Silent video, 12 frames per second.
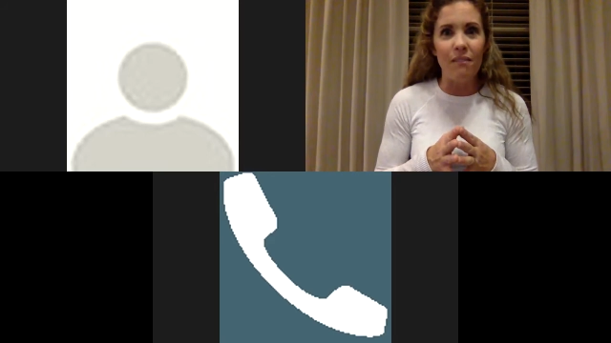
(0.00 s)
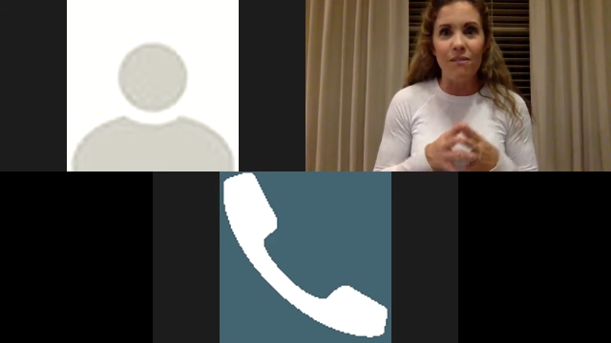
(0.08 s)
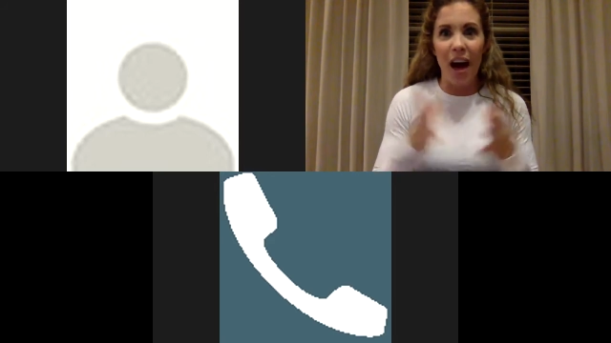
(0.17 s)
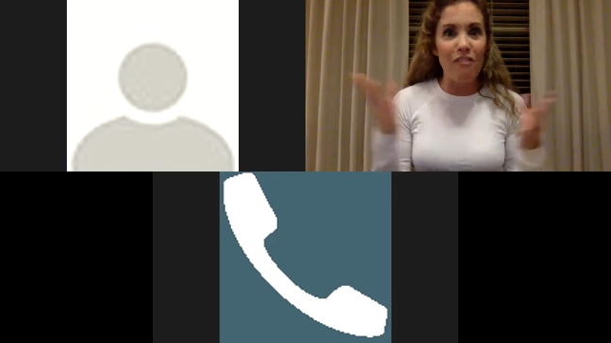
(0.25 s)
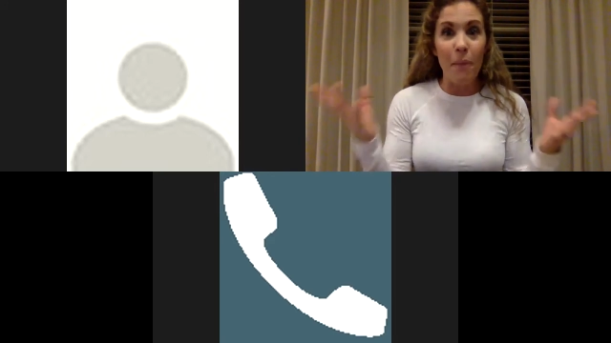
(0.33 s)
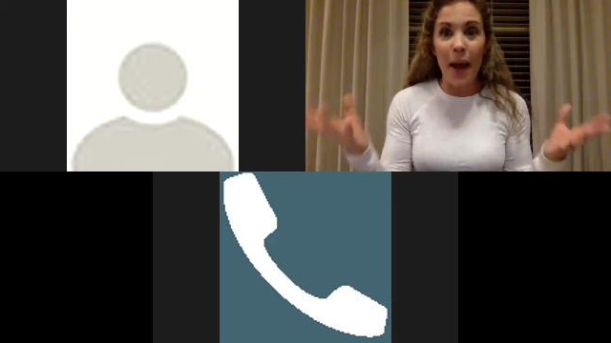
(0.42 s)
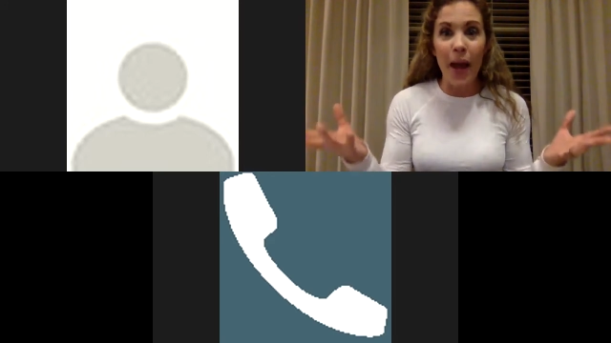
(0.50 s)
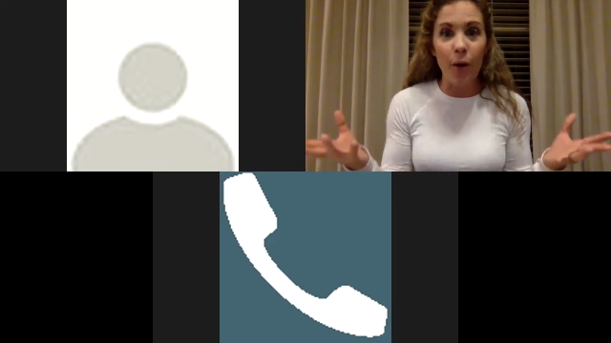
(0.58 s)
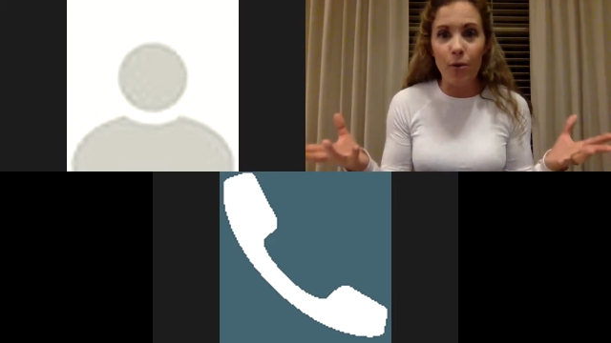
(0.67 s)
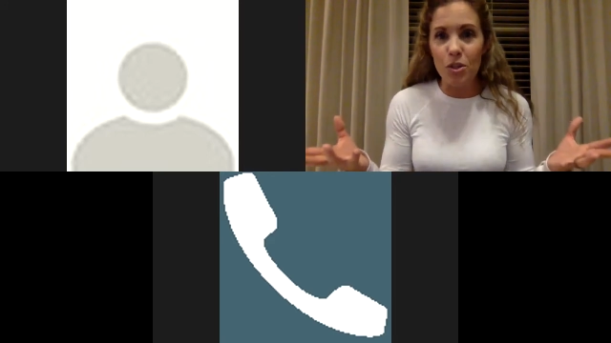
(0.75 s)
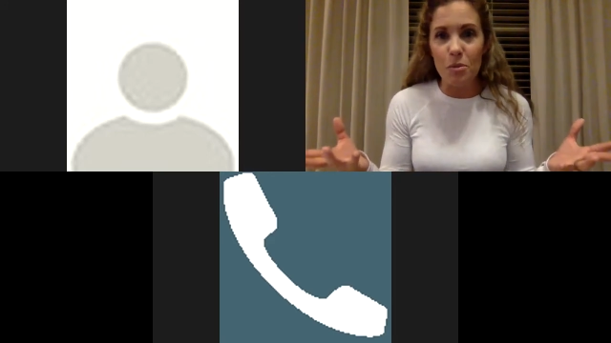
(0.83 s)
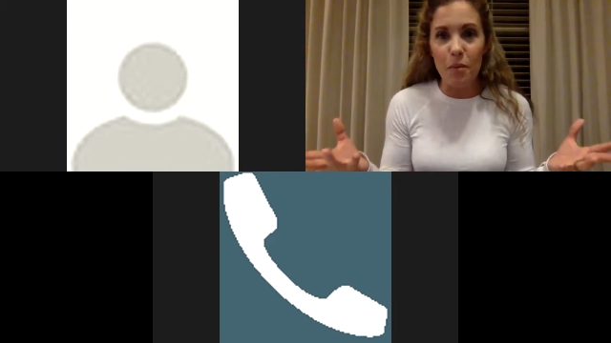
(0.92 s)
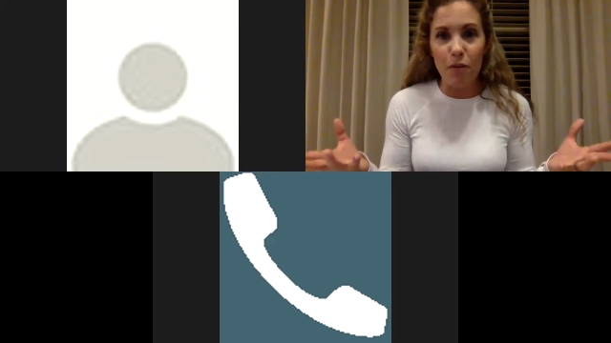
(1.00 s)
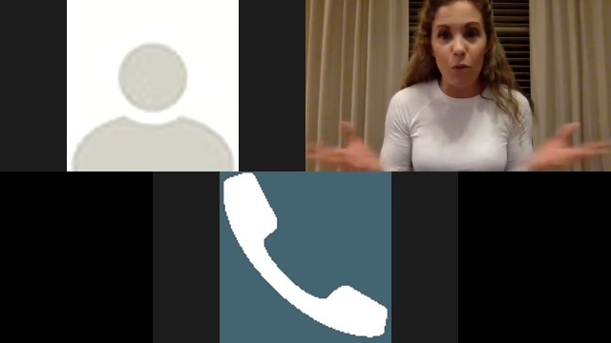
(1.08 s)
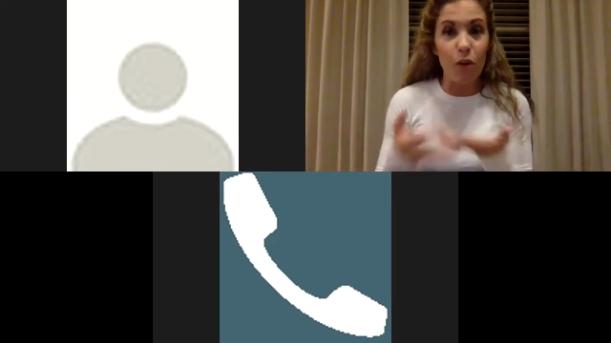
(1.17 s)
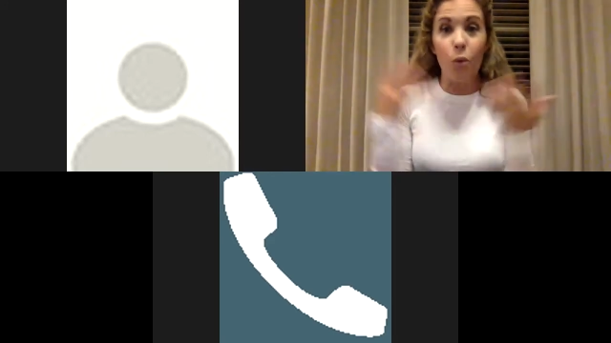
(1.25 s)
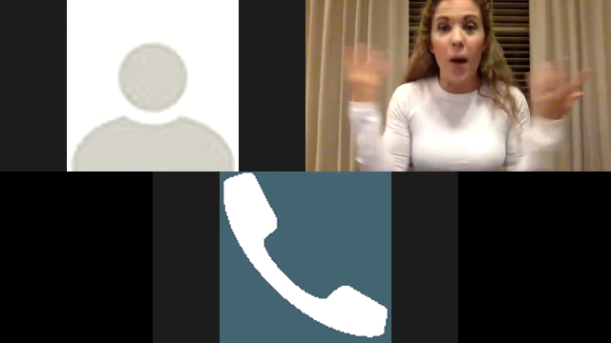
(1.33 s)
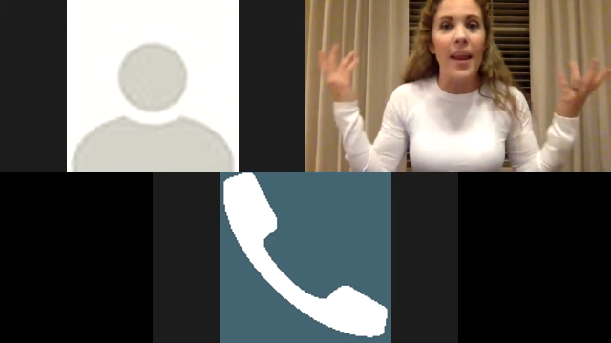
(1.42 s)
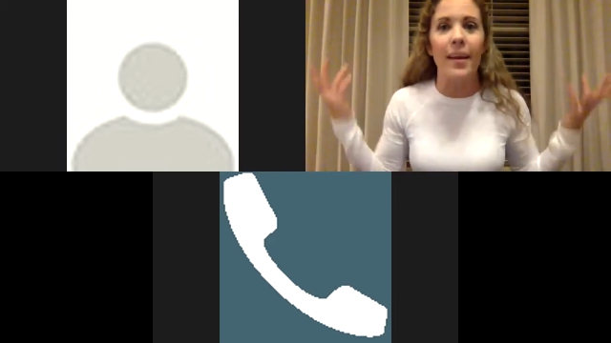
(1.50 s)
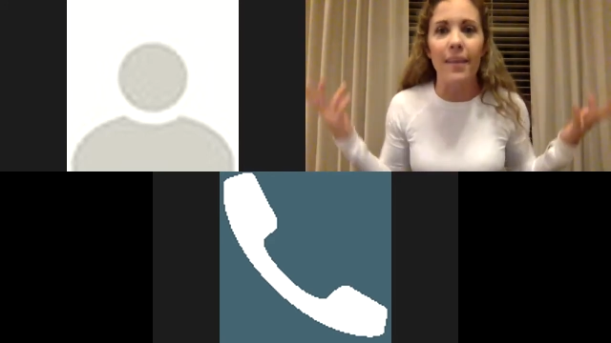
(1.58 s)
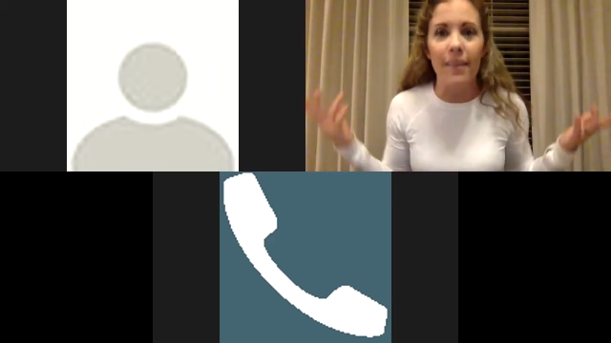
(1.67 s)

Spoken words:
pounds before their wedding,